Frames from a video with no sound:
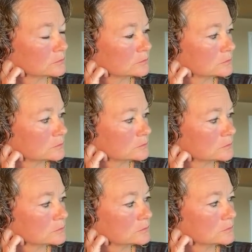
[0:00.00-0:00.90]

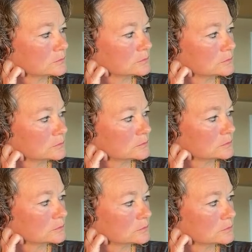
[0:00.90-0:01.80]

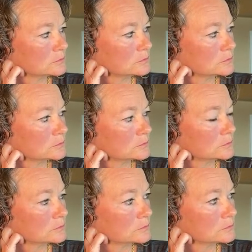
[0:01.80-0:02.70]

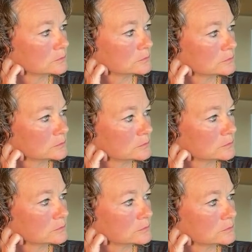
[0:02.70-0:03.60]

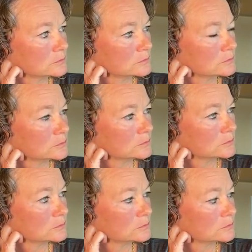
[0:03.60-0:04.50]

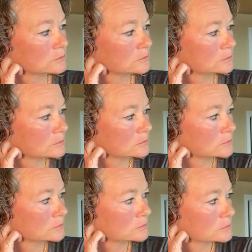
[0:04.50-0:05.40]

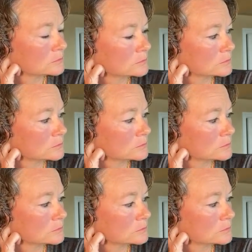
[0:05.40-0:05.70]
No words are spoken by the person on screen.